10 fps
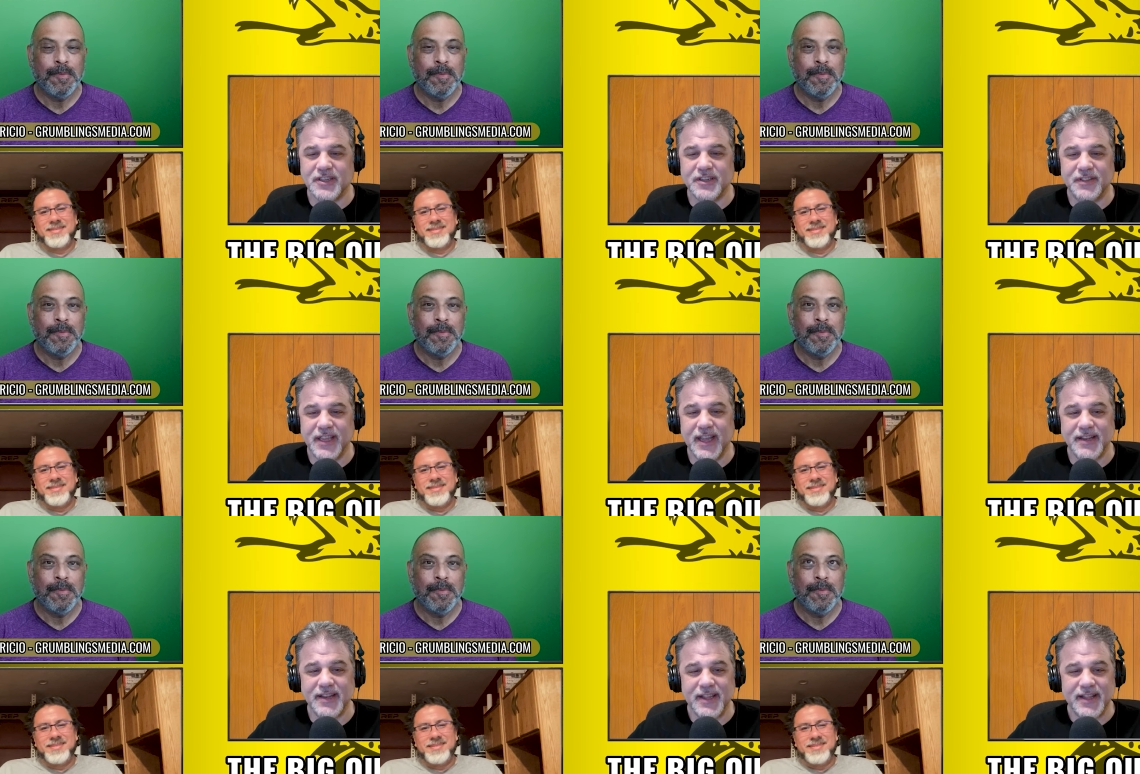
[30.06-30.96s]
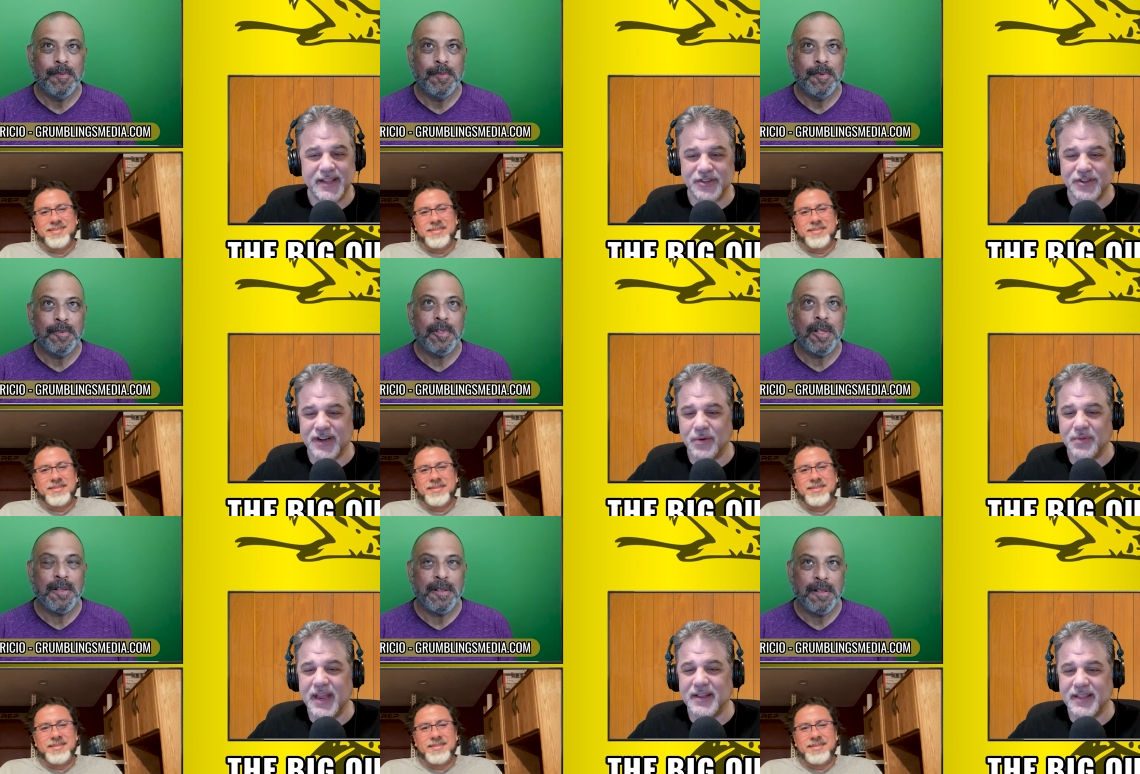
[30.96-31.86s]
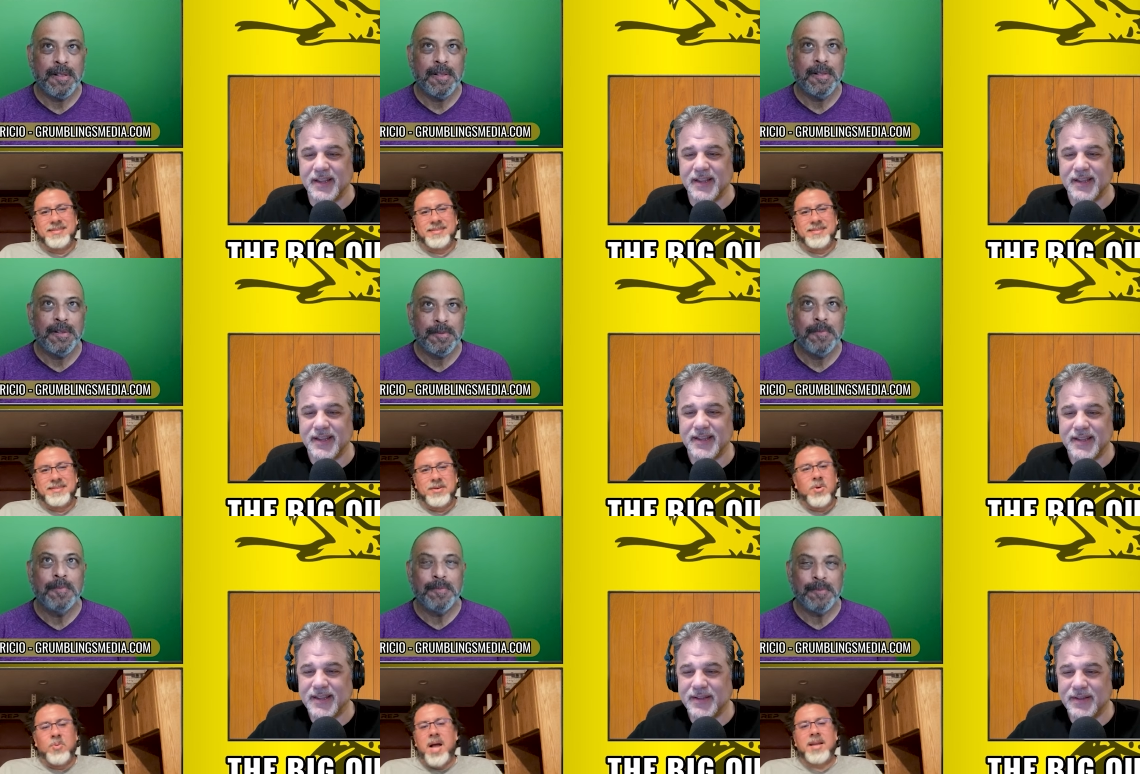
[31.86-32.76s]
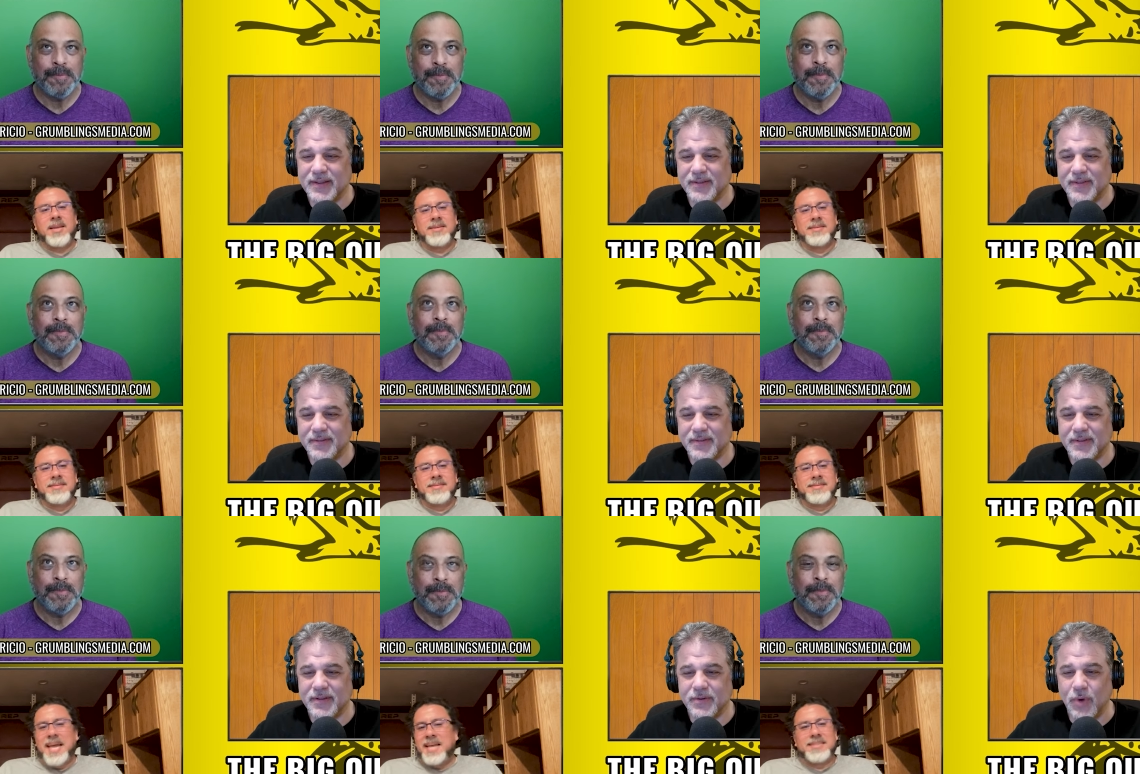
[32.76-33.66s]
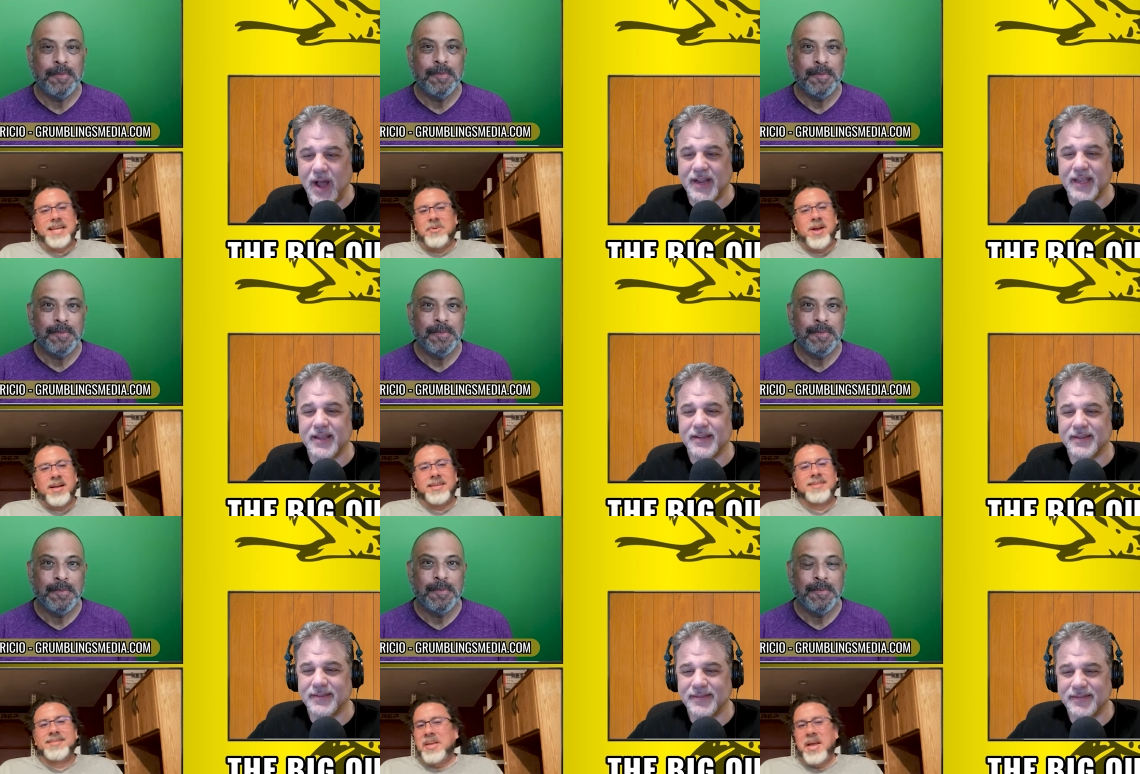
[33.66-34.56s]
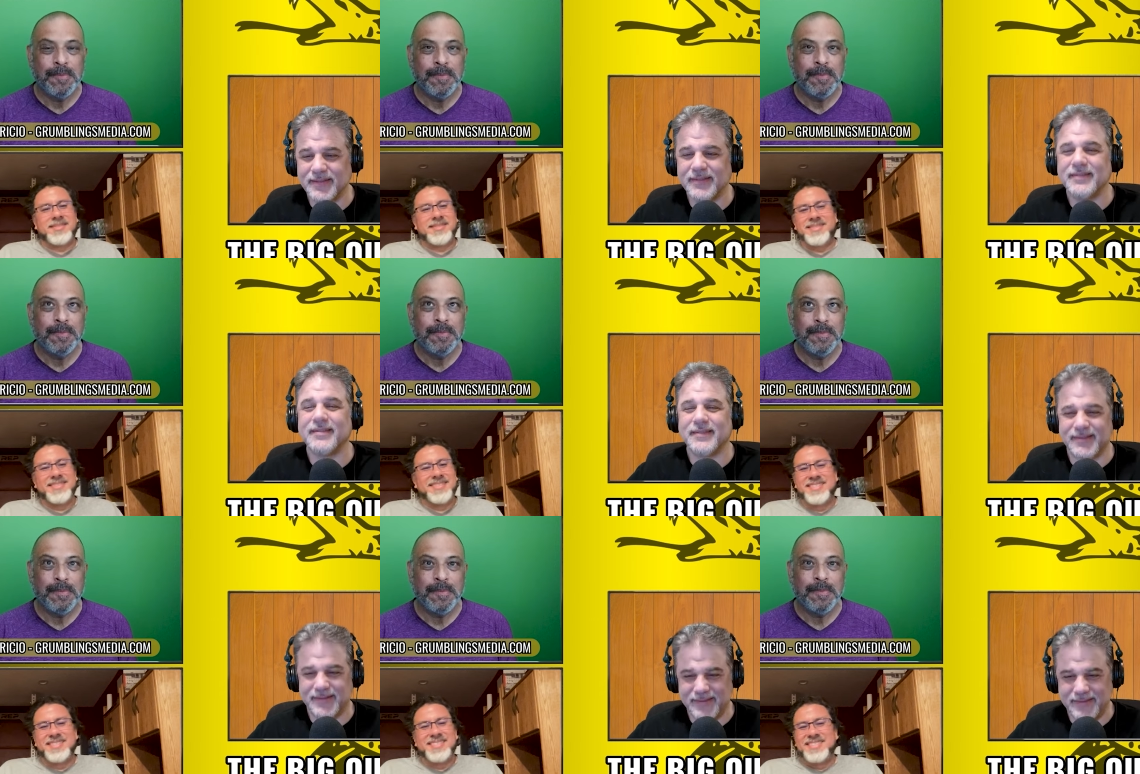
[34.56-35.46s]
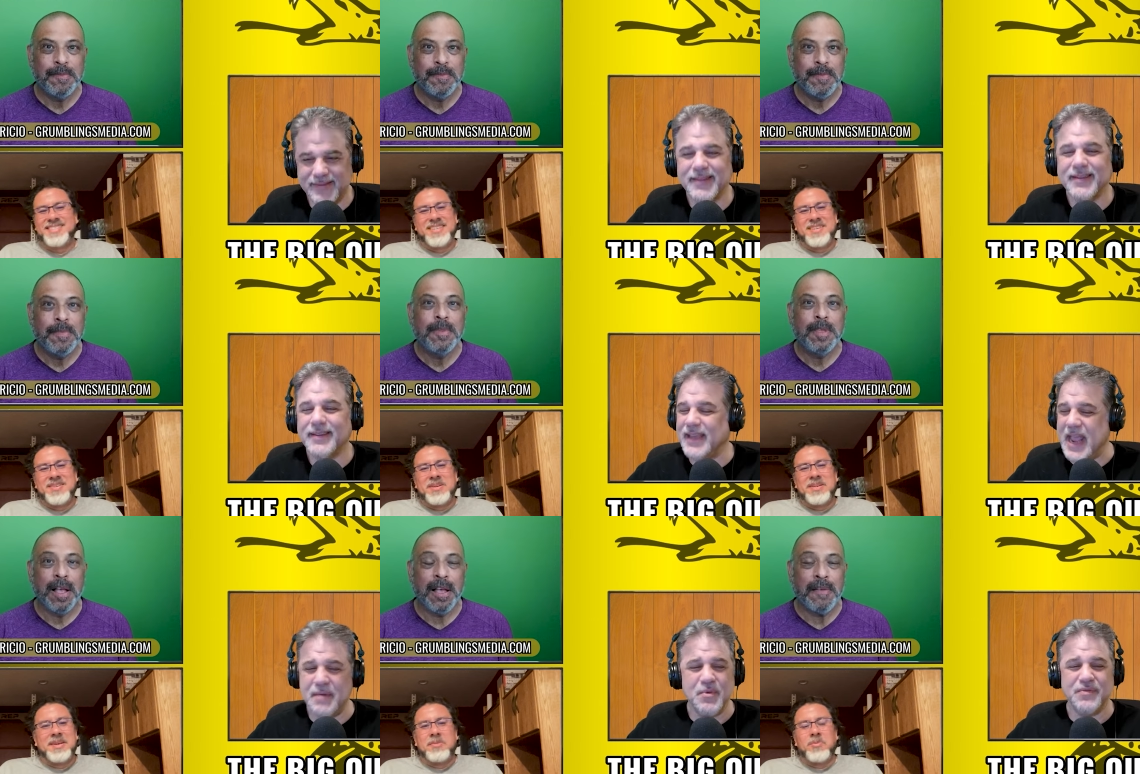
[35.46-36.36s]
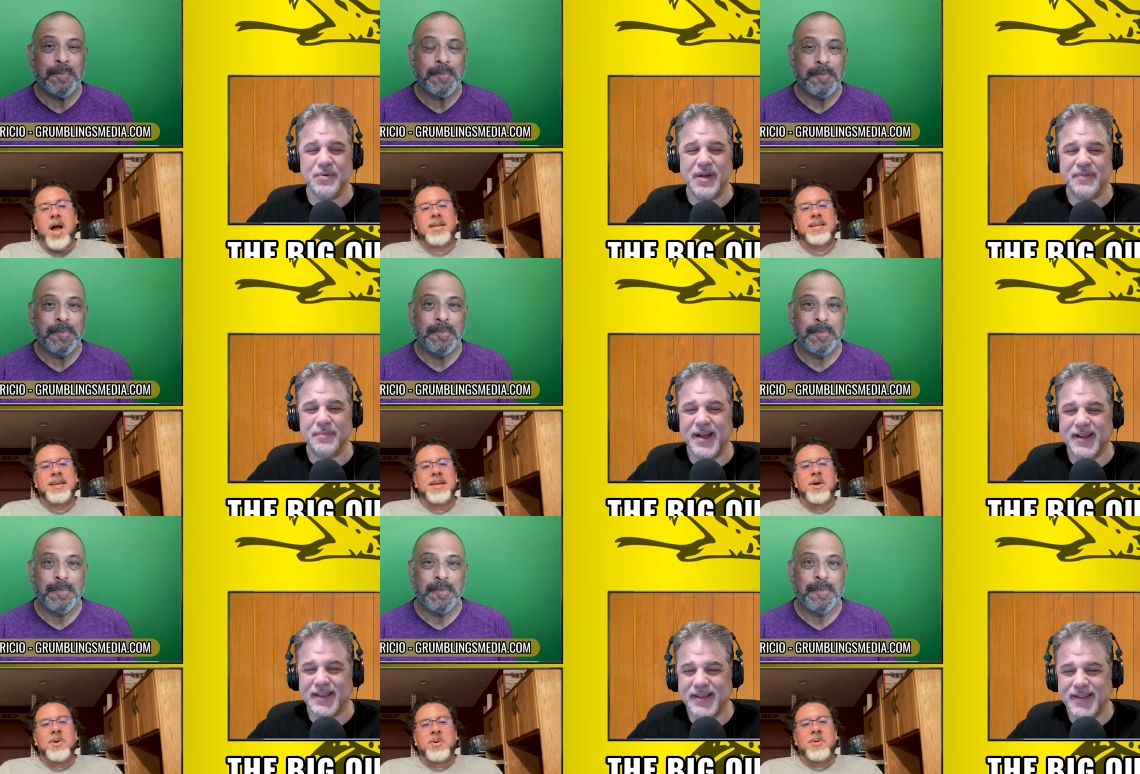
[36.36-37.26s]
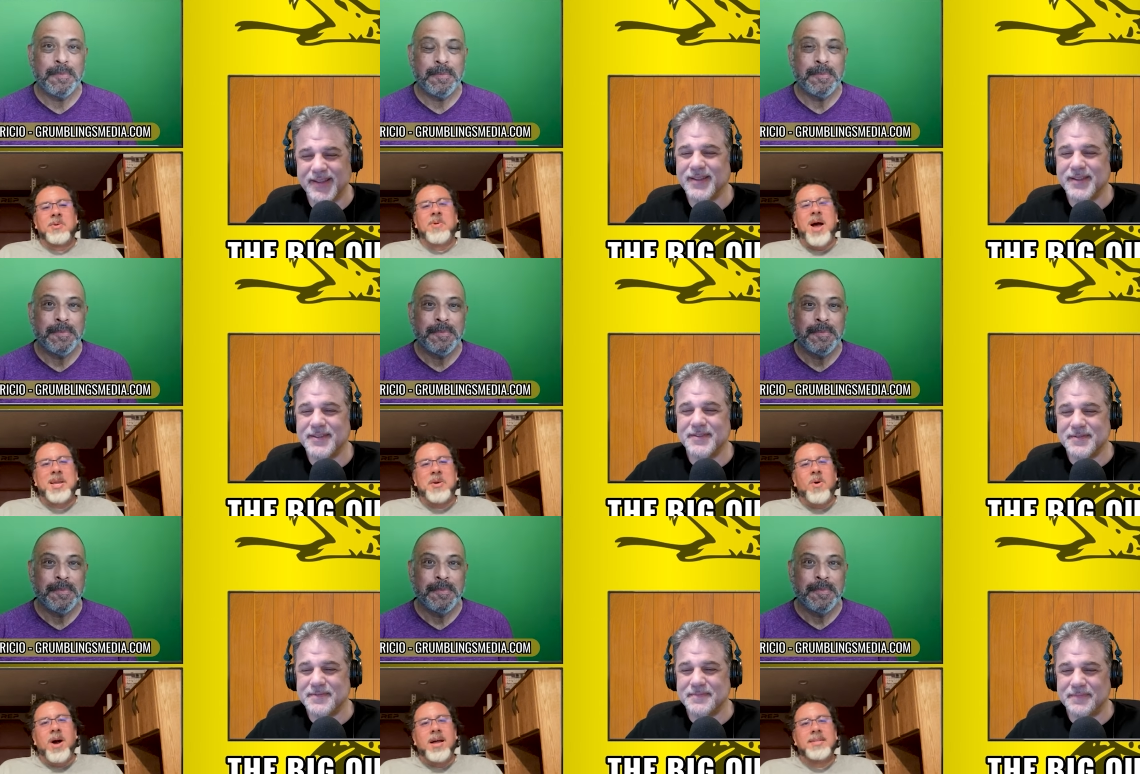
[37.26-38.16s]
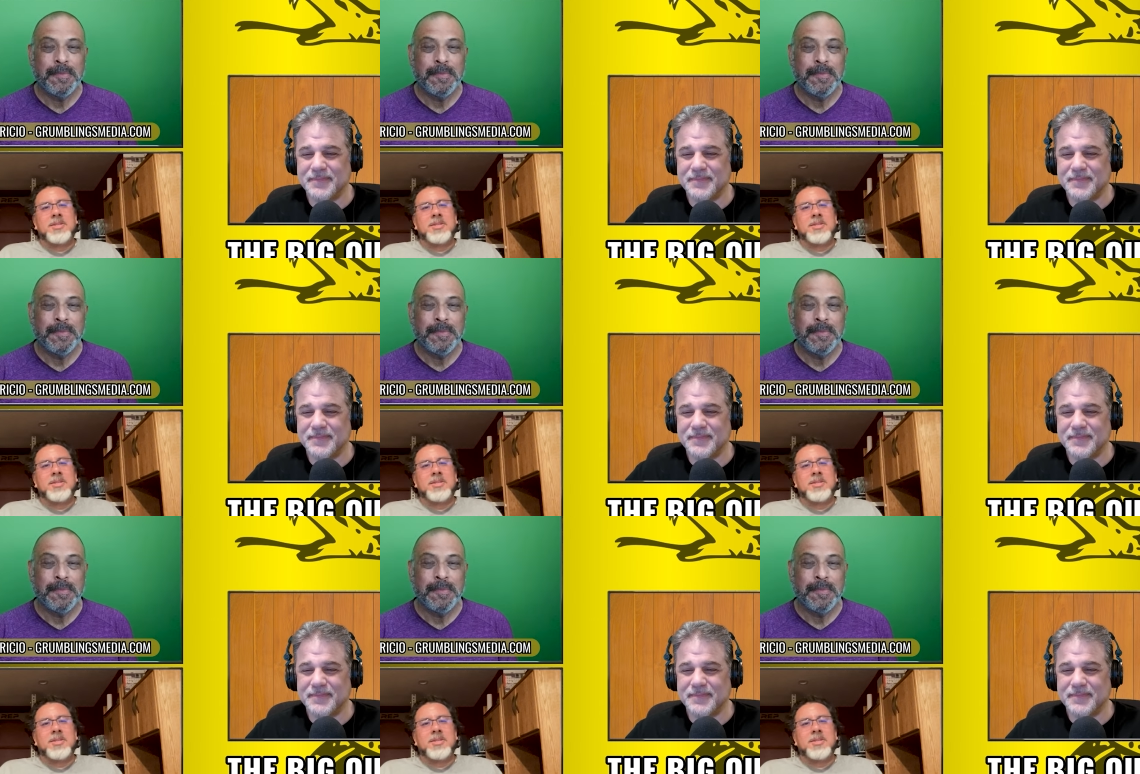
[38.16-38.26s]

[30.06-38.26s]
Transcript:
Speaker 1: it till the end. Let's start out with Anthony.
Speaker 2: Oh, Rocky. Hands down, Rocky. Rocky. Yes. Can't uh, move away from Rocky. Rocky one,